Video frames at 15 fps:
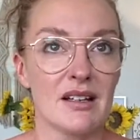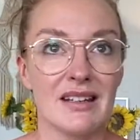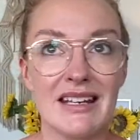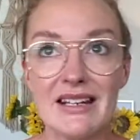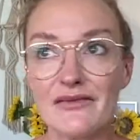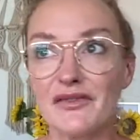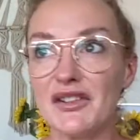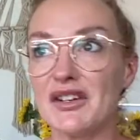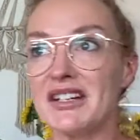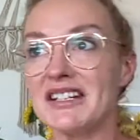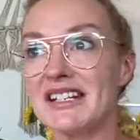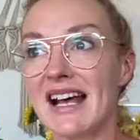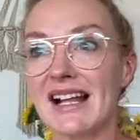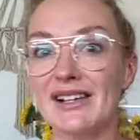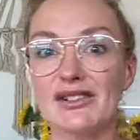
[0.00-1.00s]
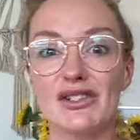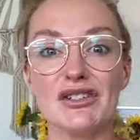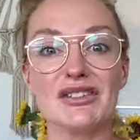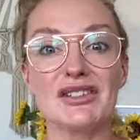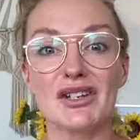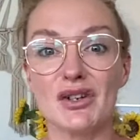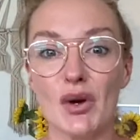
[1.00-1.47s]
The infinite
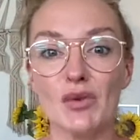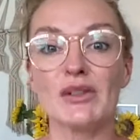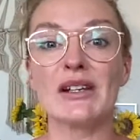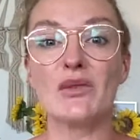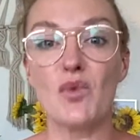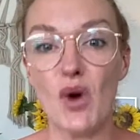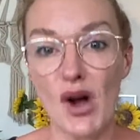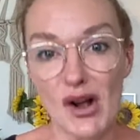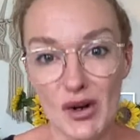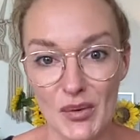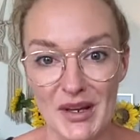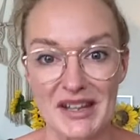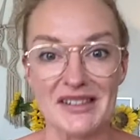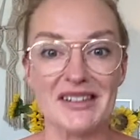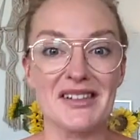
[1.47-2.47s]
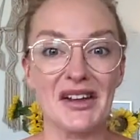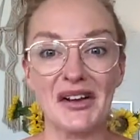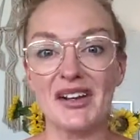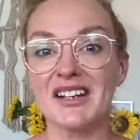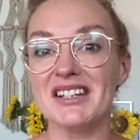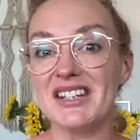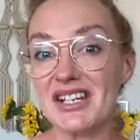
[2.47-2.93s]
intelligence can only work with the
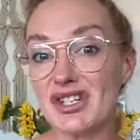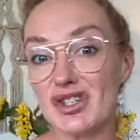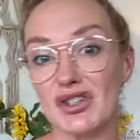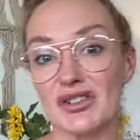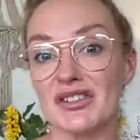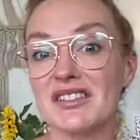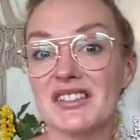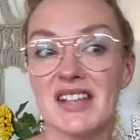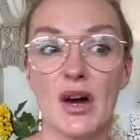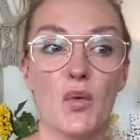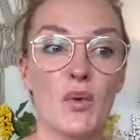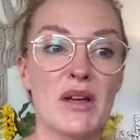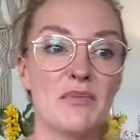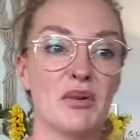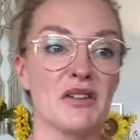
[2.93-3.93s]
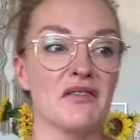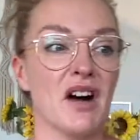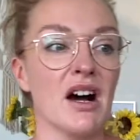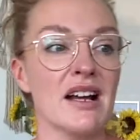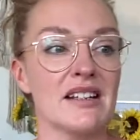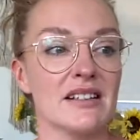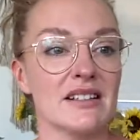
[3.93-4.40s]
conditions that we
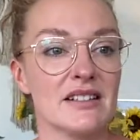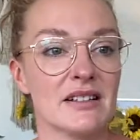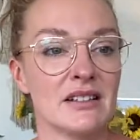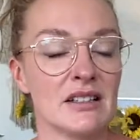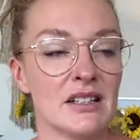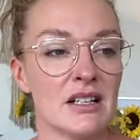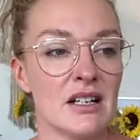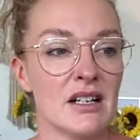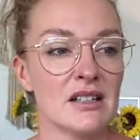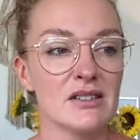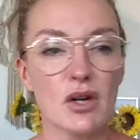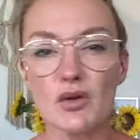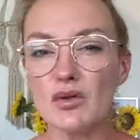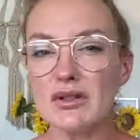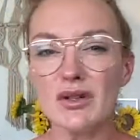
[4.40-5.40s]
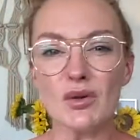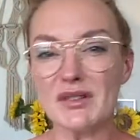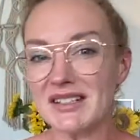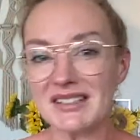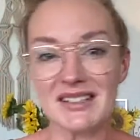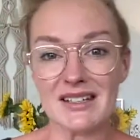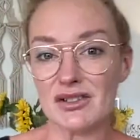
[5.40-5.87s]
provided. So your
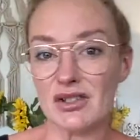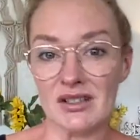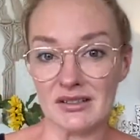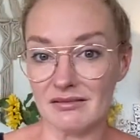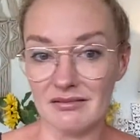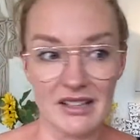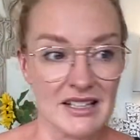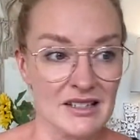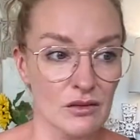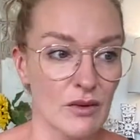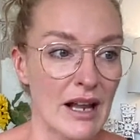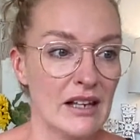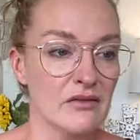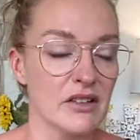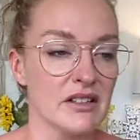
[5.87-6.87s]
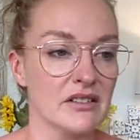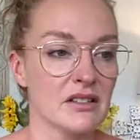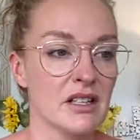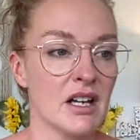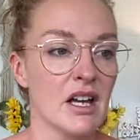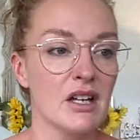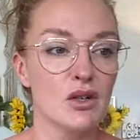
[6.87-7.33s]
decision is irrelevant.
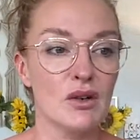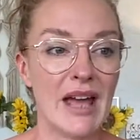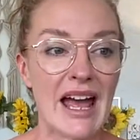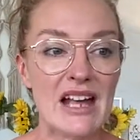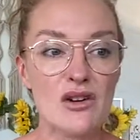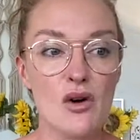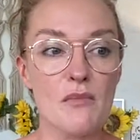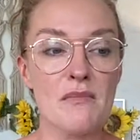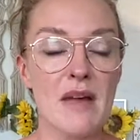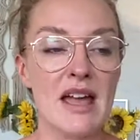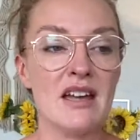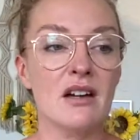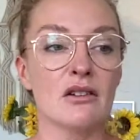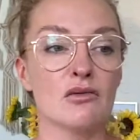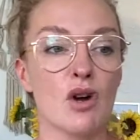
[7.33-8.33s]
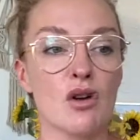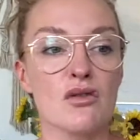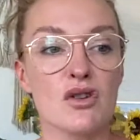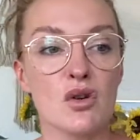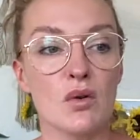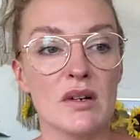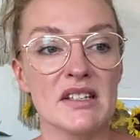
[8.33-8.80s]
You cannot make a wrong
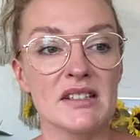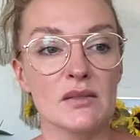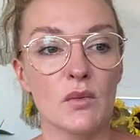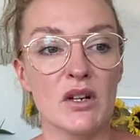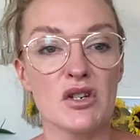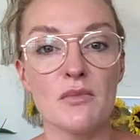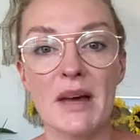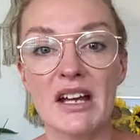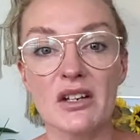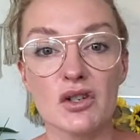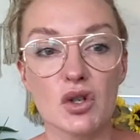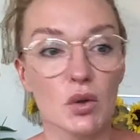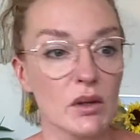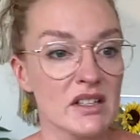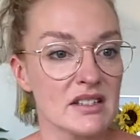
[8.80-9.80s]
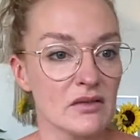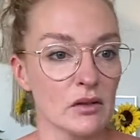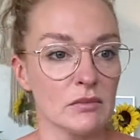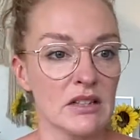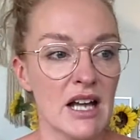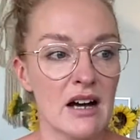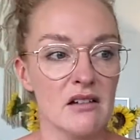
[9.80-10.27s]
choice when you make a choice
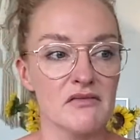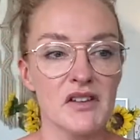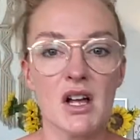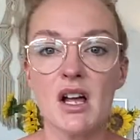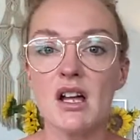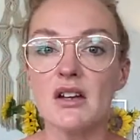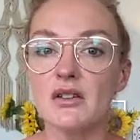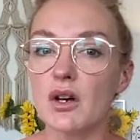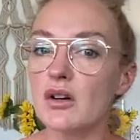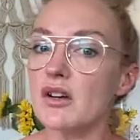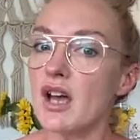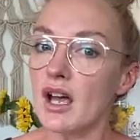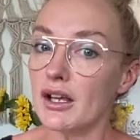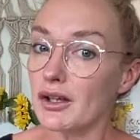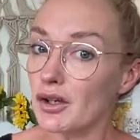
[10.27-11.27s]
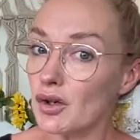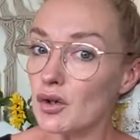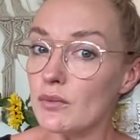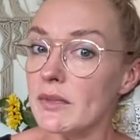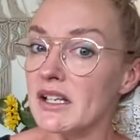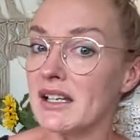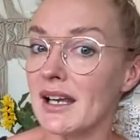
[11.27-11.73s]
from love, not
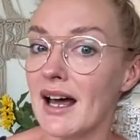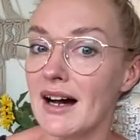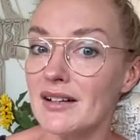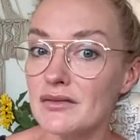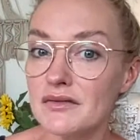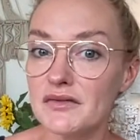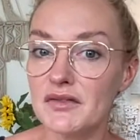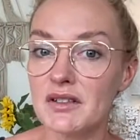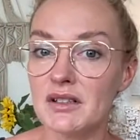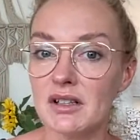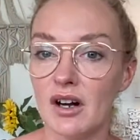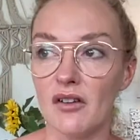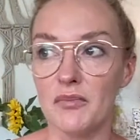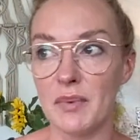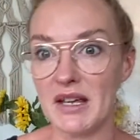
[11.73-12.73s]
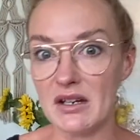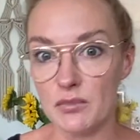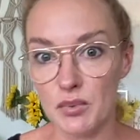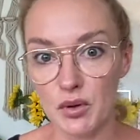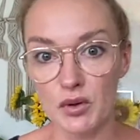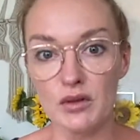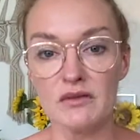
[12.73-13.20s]
human love, of being
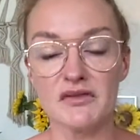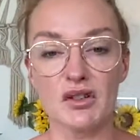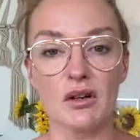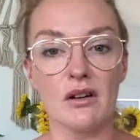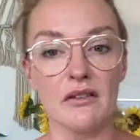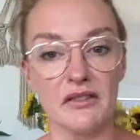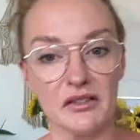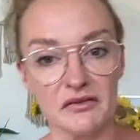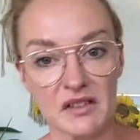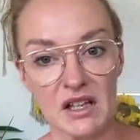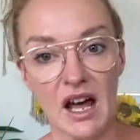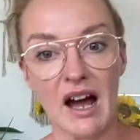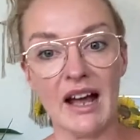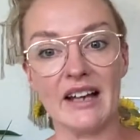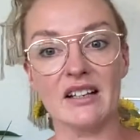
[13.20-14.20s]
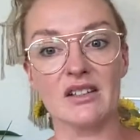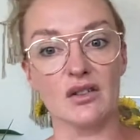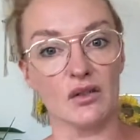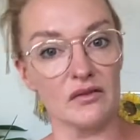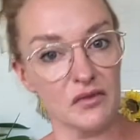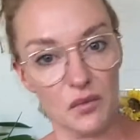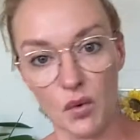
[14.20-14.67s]
approved of liked,
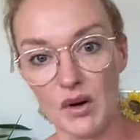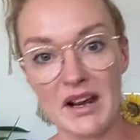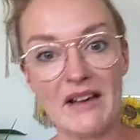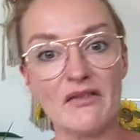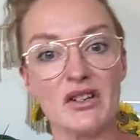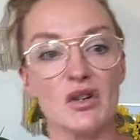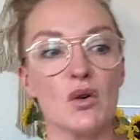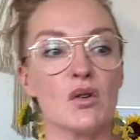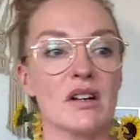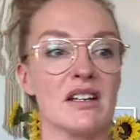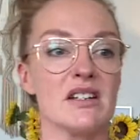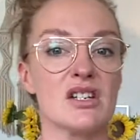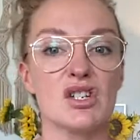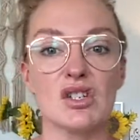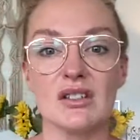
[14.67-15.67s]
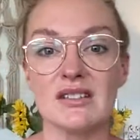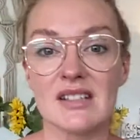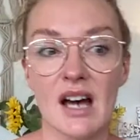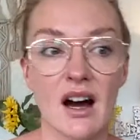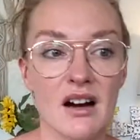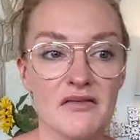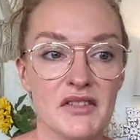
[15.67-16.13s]
of whatever your conditions
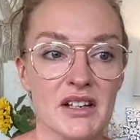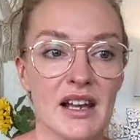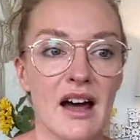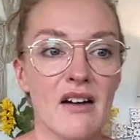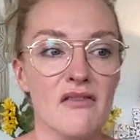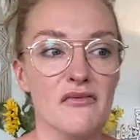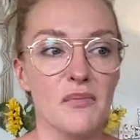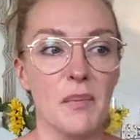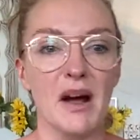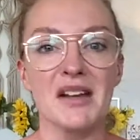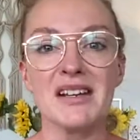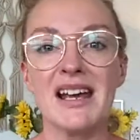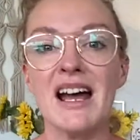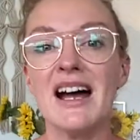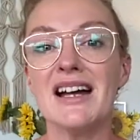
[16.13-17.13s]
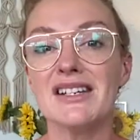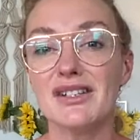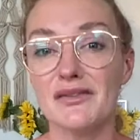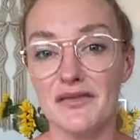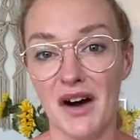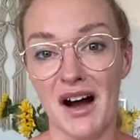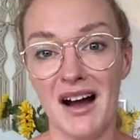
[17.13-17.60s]
are for love, but
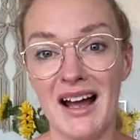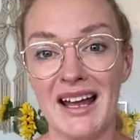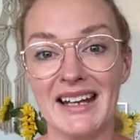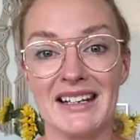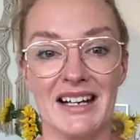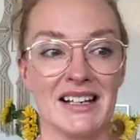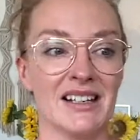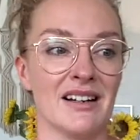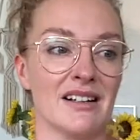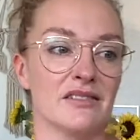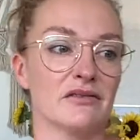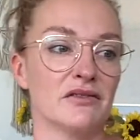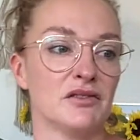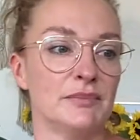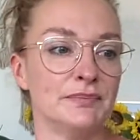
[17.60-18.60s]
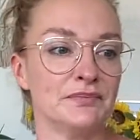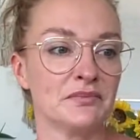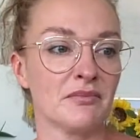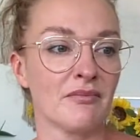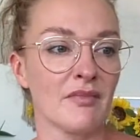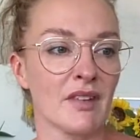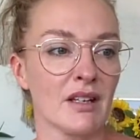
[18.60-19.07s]
divine love.
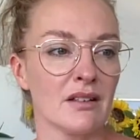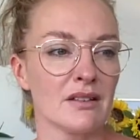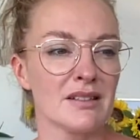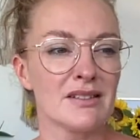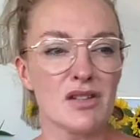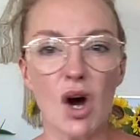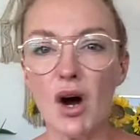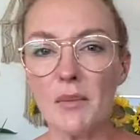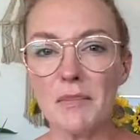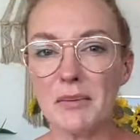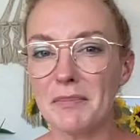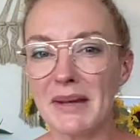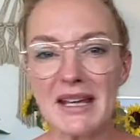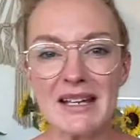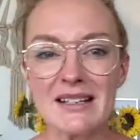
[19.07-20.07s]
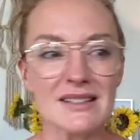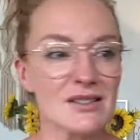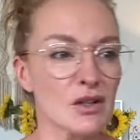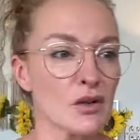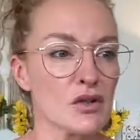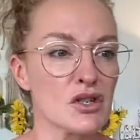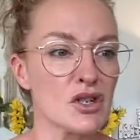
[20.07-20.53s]
Stop being
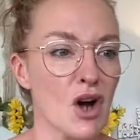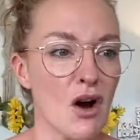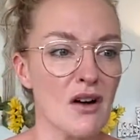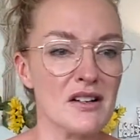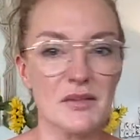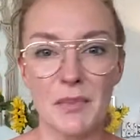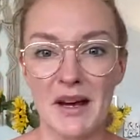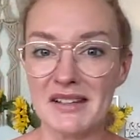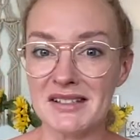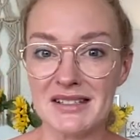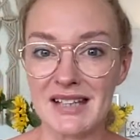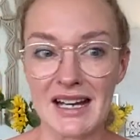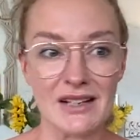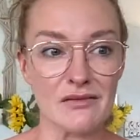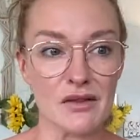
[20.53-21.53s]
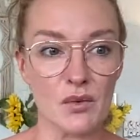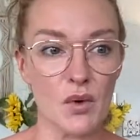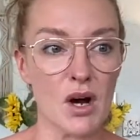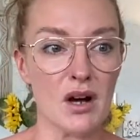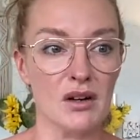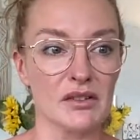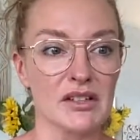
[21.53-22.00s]
so shocked by the state of the
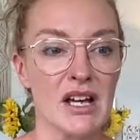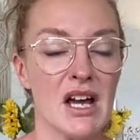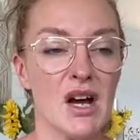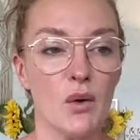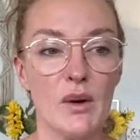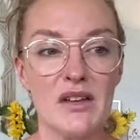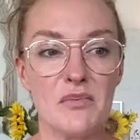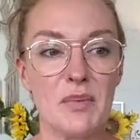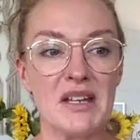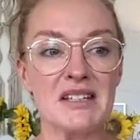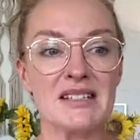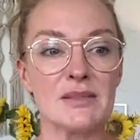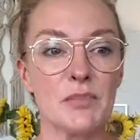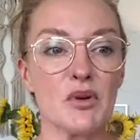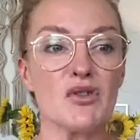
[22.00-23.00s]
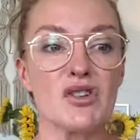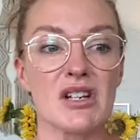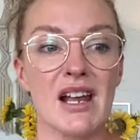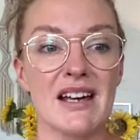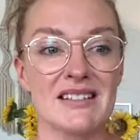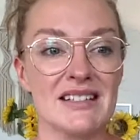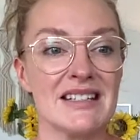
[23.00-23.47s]
world. We've been
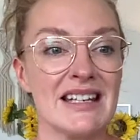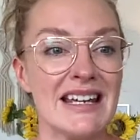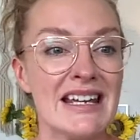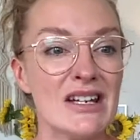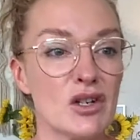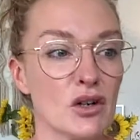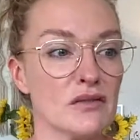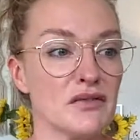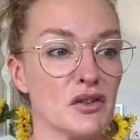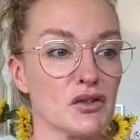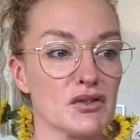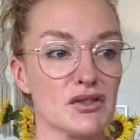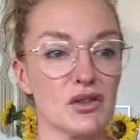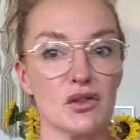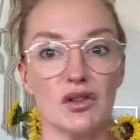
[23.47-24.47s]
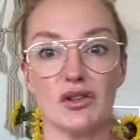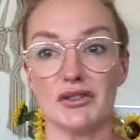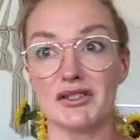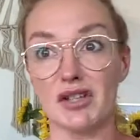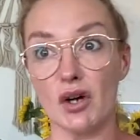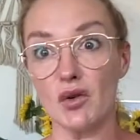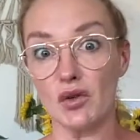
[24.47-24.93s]
spiritualizing the ego for
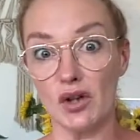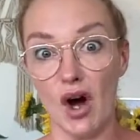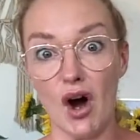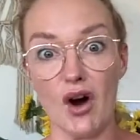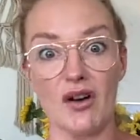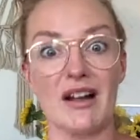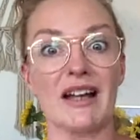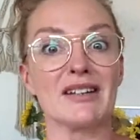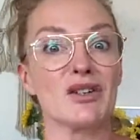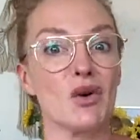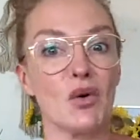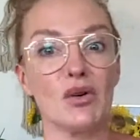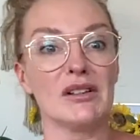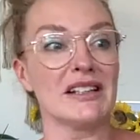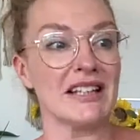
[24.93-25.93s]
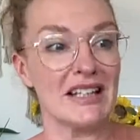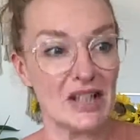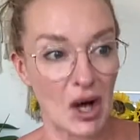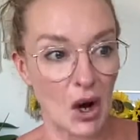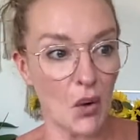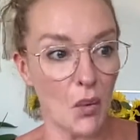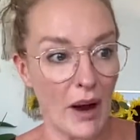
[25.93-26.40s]
so long and calling it
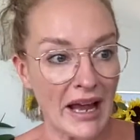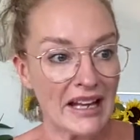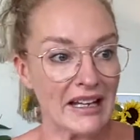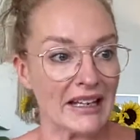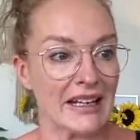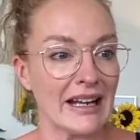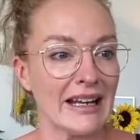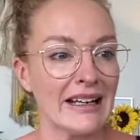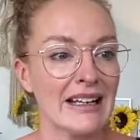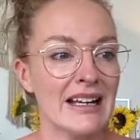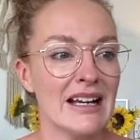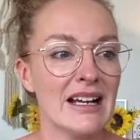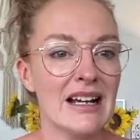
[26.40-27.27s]
awakening,